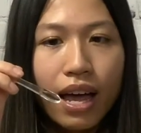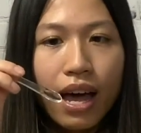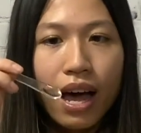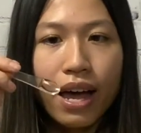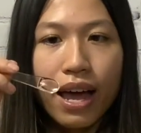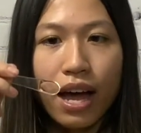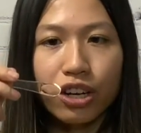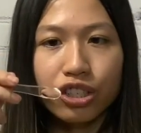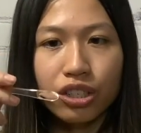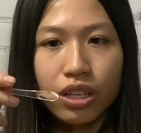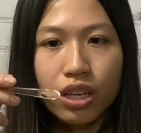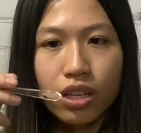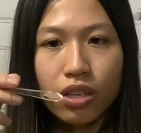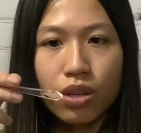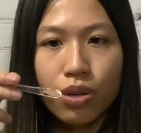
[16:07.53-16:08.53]
I actually
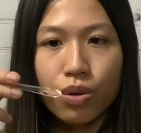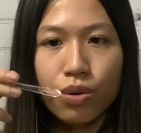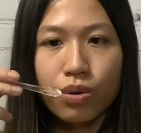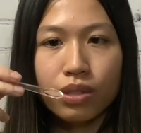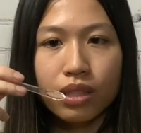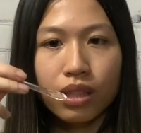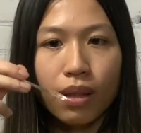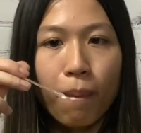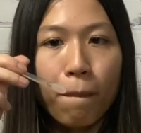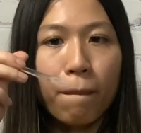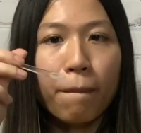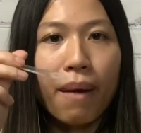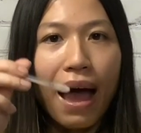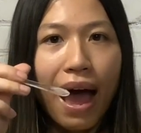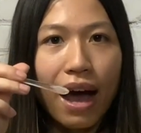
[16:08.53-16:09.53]
use the
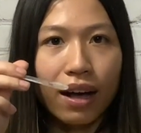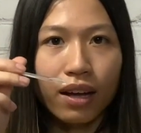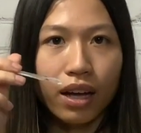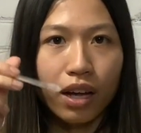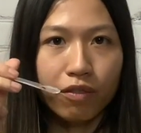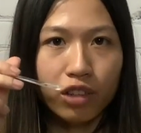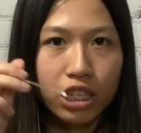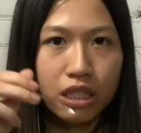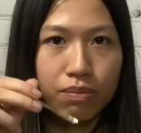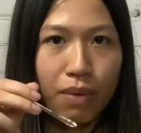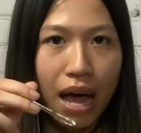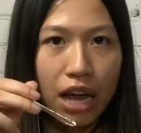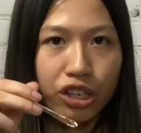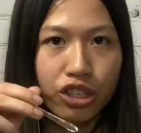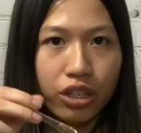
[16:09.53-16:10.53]
back of the
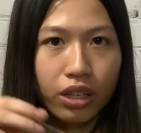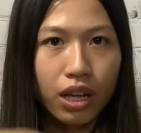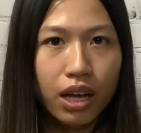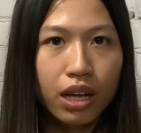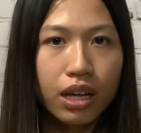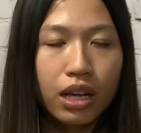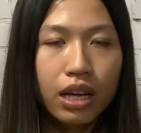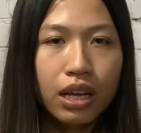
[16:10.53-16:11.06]
spatula